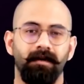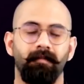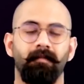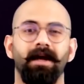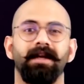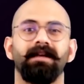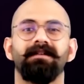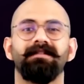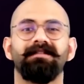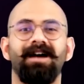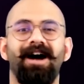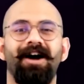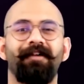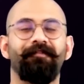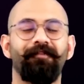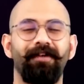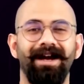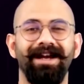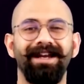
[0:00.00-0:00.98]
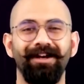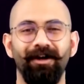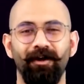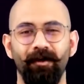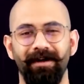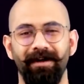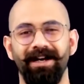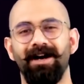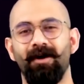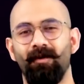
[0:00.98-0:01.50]
minus half I
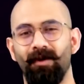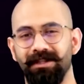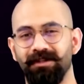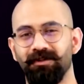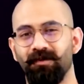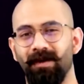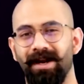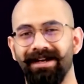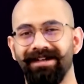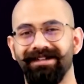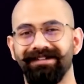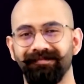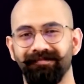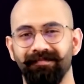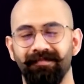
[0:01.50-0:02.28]
omega 1 squared.